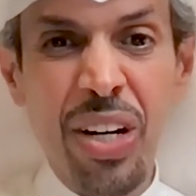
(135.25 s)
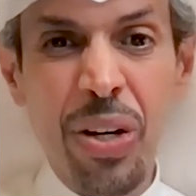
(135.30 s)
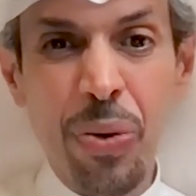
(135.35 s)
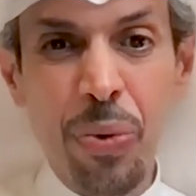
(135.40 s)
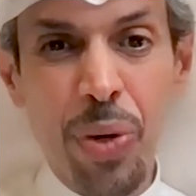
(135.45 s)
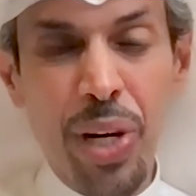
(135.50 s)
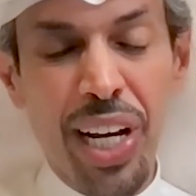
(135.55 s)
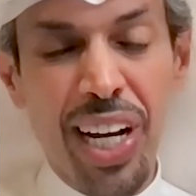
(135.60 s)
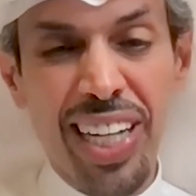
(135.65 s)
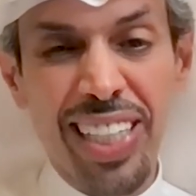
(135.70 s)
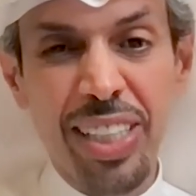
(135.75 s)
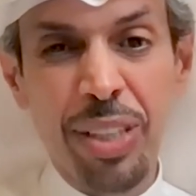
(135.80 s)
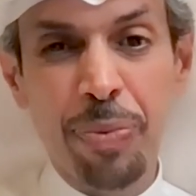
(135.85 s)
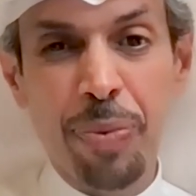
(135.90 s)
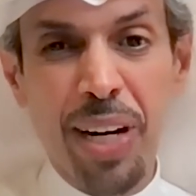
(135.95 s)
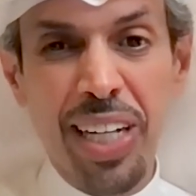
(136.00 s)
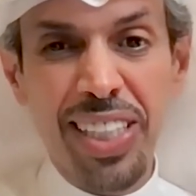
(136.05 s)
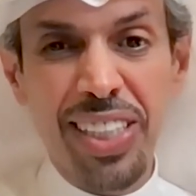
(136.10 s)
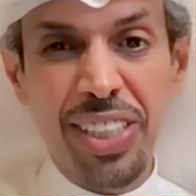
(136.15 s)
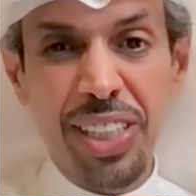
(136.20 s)
We at
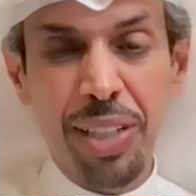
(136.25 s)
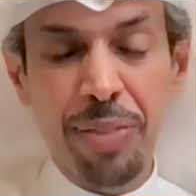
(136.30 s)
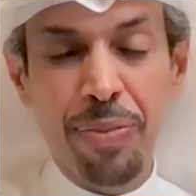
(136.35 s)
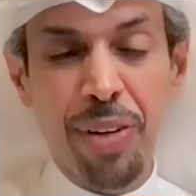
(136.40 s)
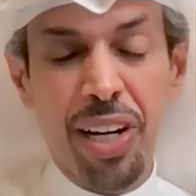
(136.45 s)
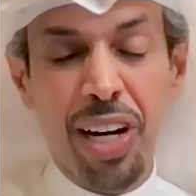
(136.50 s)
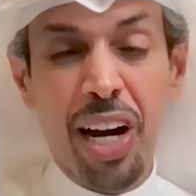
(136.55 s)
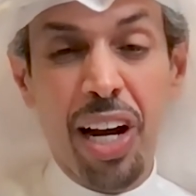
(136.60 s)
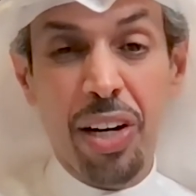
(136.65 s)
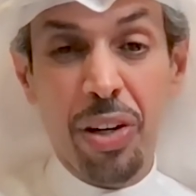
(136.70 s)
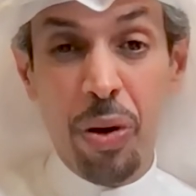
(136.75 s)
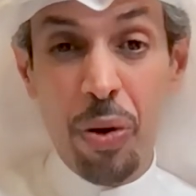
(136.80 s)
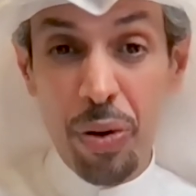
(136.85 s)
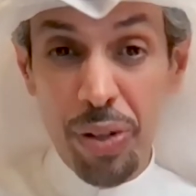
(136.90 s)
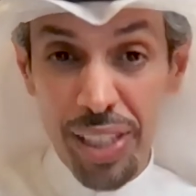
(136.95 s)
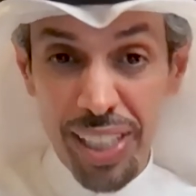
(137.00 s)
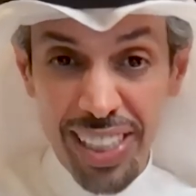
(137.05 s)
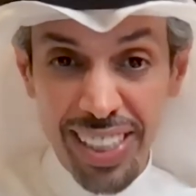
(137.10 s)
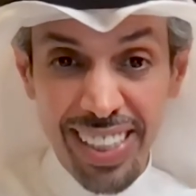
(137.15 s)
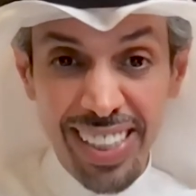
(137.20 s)
Dubai Chamber are
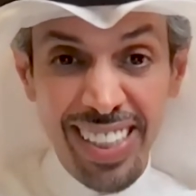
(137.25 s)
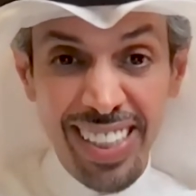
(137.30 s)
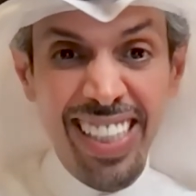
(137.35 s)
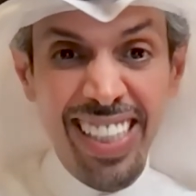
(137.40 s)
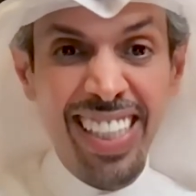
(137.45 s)
honored